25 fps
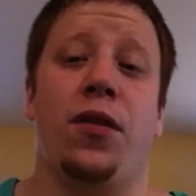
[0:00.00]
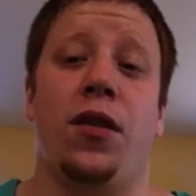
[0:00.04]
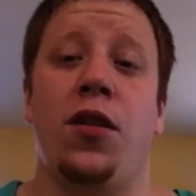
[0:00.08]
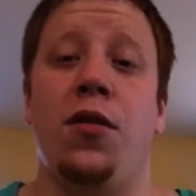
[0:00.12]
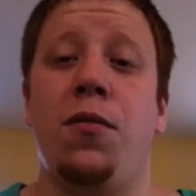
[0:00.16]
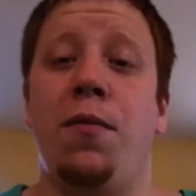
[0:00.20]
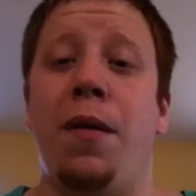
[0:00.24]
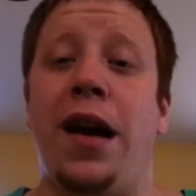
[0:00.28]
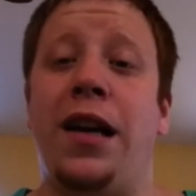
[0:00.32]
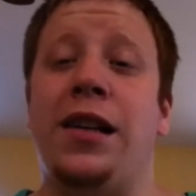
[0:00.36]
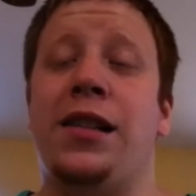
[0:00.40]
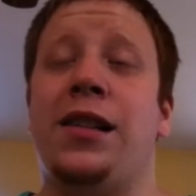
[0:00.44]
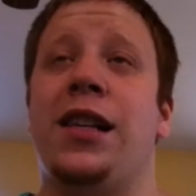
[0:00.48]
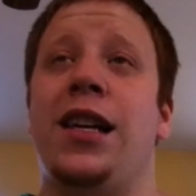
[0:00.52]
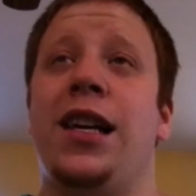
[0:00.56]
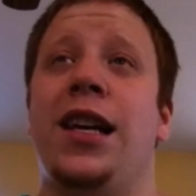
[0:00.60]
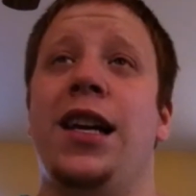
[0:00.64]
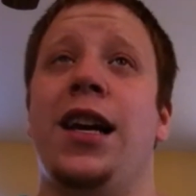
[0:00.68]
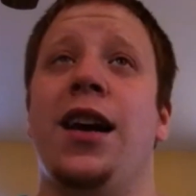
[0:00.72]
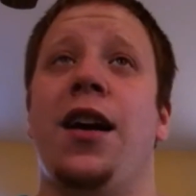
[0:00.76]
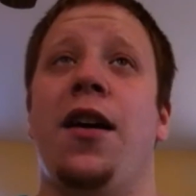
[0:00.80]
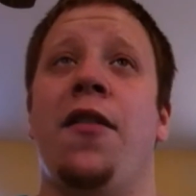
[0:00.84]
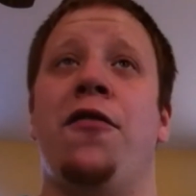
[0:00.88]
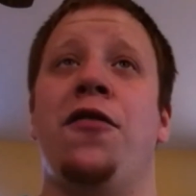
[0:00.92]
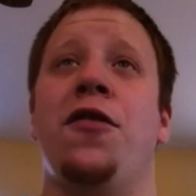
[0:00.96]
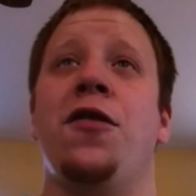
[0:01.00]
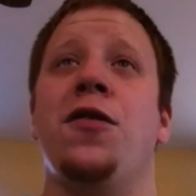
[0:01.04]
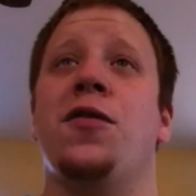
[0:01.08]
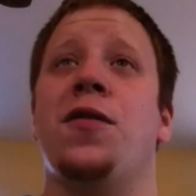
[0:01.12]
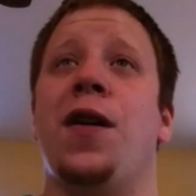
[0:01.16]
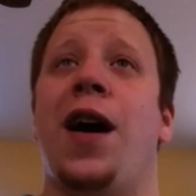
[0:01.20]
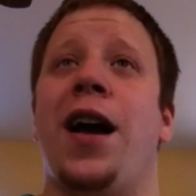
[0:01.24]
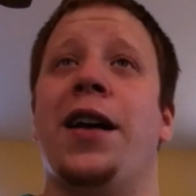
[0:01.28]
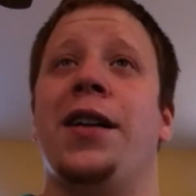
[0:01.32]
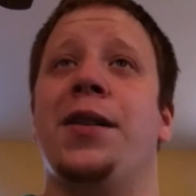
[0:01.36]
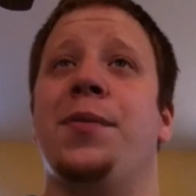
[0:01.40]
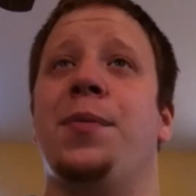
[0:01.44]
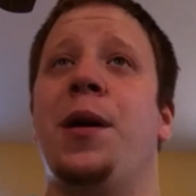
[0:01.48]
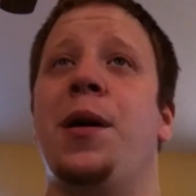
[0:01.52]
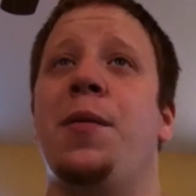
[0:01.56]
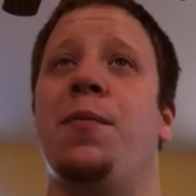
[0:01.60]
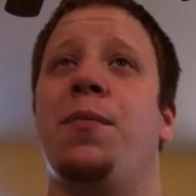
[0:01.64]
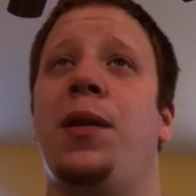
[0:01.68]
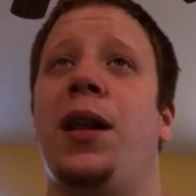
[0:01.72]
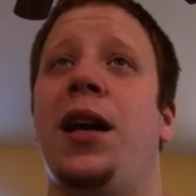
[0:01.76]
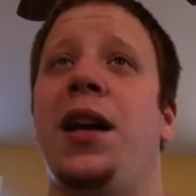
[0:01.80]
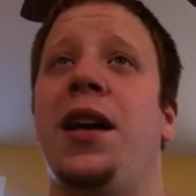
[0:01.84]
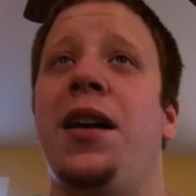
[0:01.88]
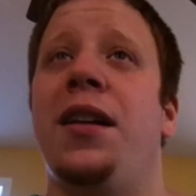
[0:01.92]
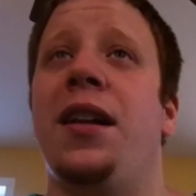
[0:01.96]
You may see a few dragons being
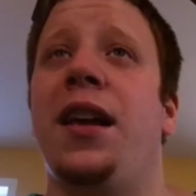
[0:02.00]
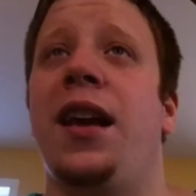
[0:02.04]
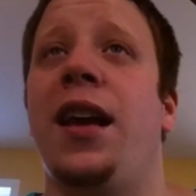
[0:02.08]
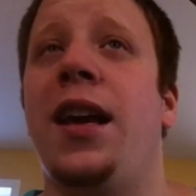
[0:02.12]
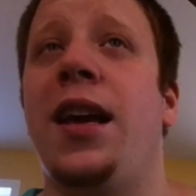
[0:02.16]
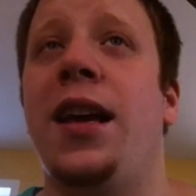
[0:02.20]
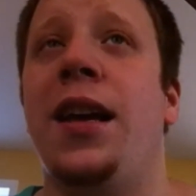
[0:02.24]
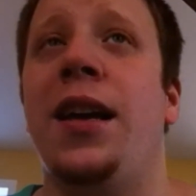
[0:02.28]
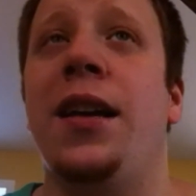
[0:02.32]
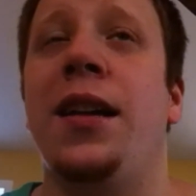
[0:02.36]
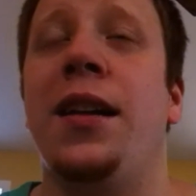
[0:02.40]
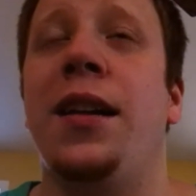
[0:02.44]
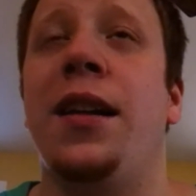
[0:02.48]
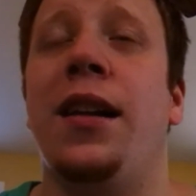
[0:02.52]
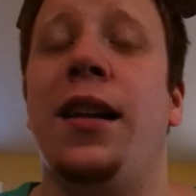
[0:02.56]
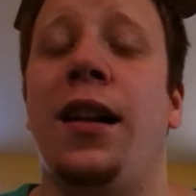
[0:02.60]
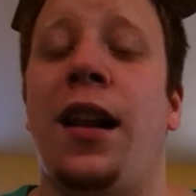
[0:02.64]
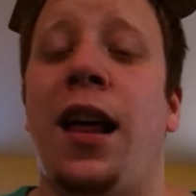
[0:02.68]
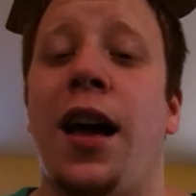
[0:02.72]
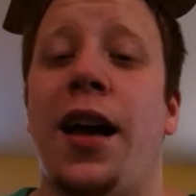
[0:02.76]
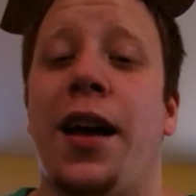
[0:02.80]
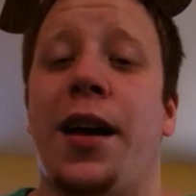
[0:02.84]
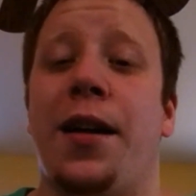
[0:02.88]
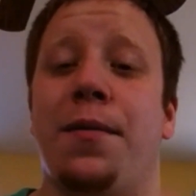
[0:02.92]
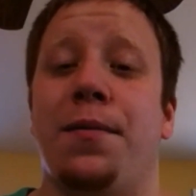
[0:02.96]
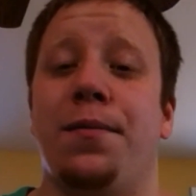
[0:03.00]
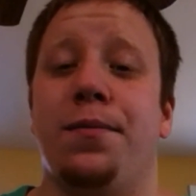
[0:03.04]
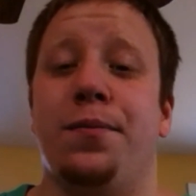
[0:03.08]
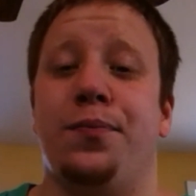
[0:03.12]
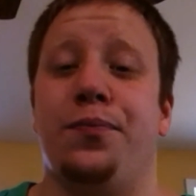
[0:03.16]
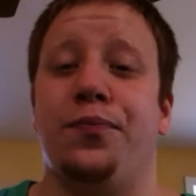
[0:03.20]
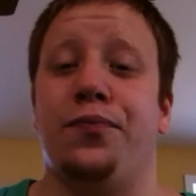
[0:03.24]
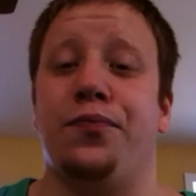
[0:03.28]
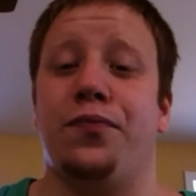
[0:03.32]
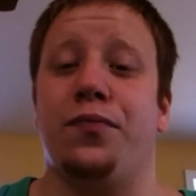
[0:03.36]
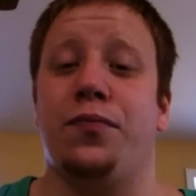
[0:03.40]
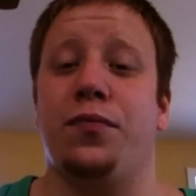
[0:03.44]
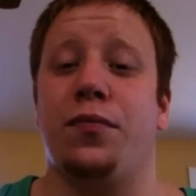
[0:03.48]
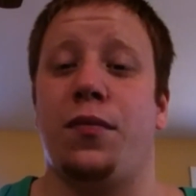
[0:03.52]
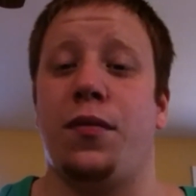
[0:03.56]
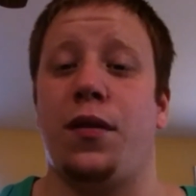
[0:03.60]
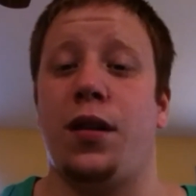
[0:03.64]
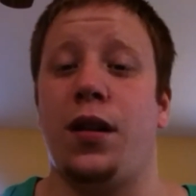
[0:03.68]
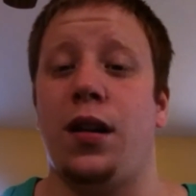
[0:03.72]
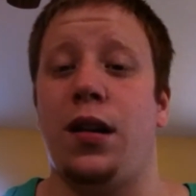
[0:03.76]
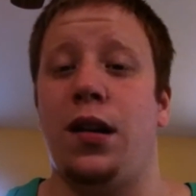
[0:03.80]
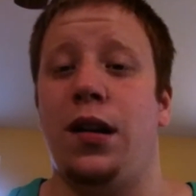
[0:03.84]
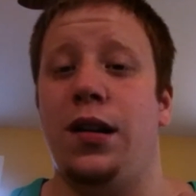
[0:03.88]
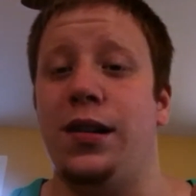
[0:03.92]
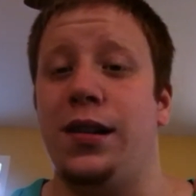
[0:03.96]
played in
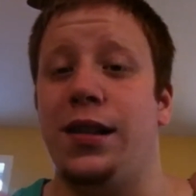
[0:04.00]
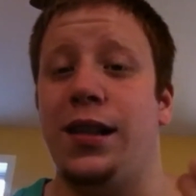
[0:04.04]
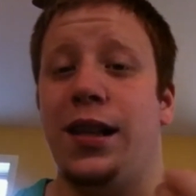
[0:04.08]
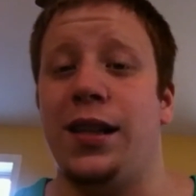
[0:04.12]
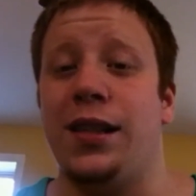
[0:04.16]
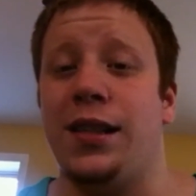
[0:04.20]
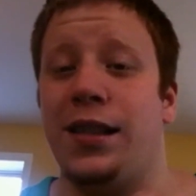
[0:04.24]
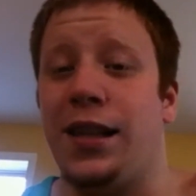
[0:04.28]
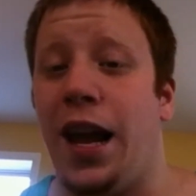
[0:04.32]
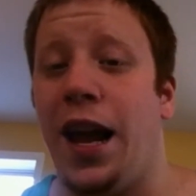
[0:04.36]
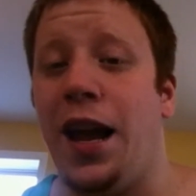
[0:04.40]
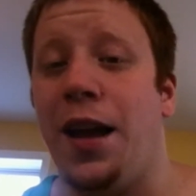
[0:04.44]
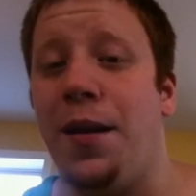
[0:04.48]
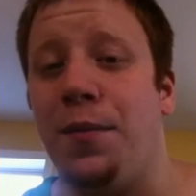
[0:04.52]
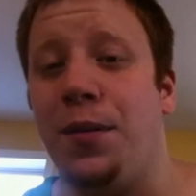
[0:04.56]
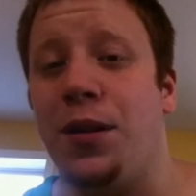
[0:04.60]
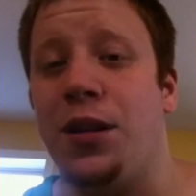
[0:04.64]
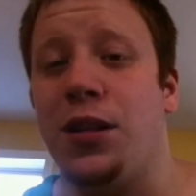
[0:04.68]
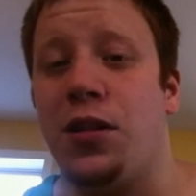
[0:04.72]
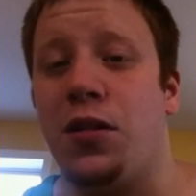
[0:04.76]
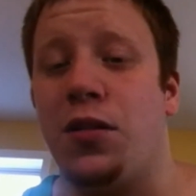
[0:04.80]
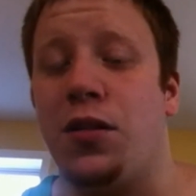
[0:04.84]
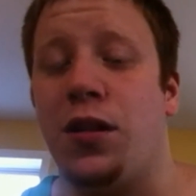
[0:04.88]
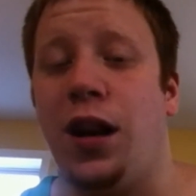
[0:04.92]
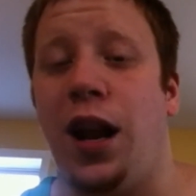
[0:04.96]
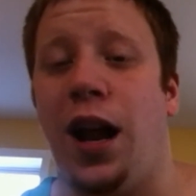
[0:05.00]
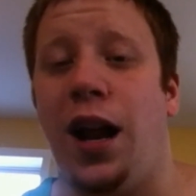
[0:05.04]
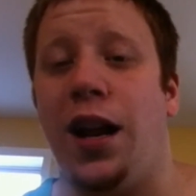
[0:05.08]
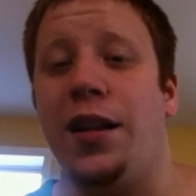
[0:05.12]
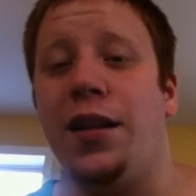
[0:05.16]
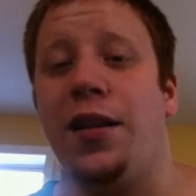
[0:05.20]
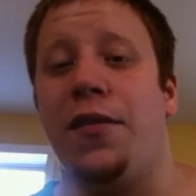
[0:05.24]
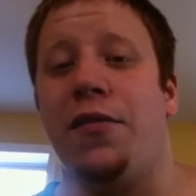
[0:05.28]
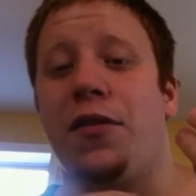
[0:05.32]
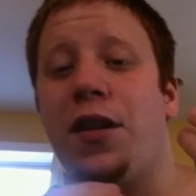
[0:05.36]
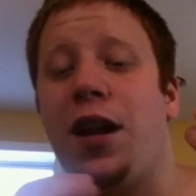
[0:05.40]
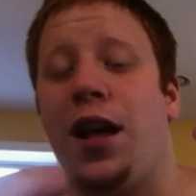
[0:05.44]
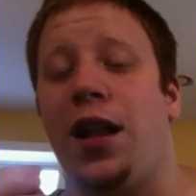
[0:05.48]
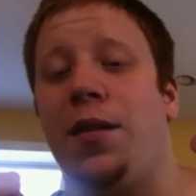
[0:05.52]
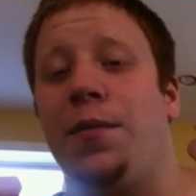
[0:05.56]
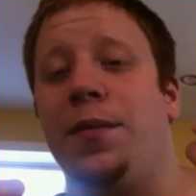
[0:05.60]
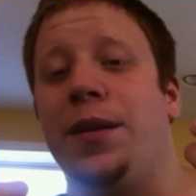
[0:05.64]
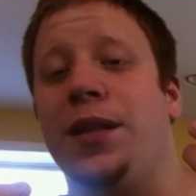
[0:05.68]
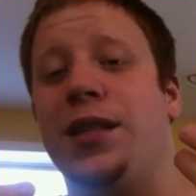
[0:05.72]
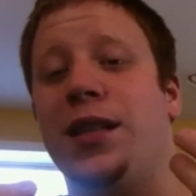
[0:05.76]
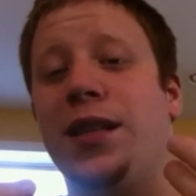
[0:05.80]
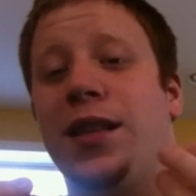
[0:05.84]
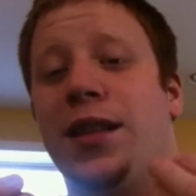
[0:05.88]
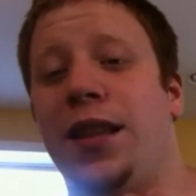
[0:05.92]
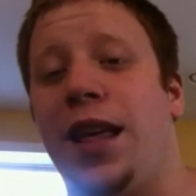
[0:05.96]
Six Sam, because there's a lot of different
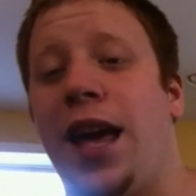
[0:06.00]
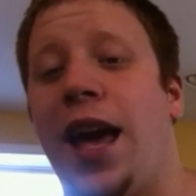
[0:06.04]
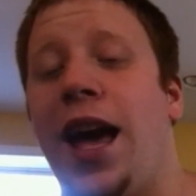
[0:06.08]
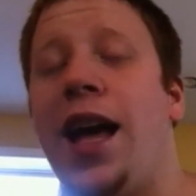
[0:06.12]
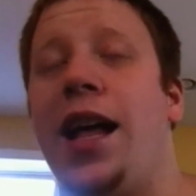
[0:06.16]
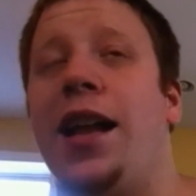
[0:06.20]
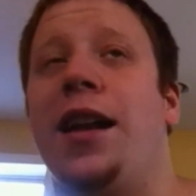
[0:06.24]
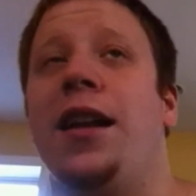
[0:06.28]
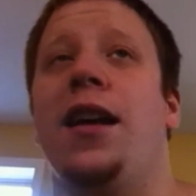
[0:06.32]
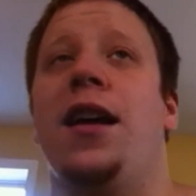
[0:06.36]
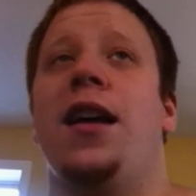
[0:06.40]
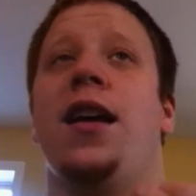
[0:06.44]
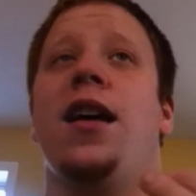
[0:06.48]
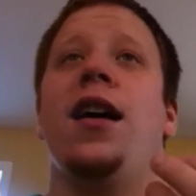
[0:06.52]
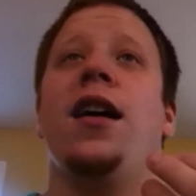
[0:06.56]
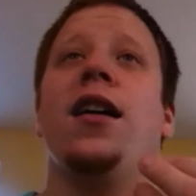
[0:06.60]
elements in that.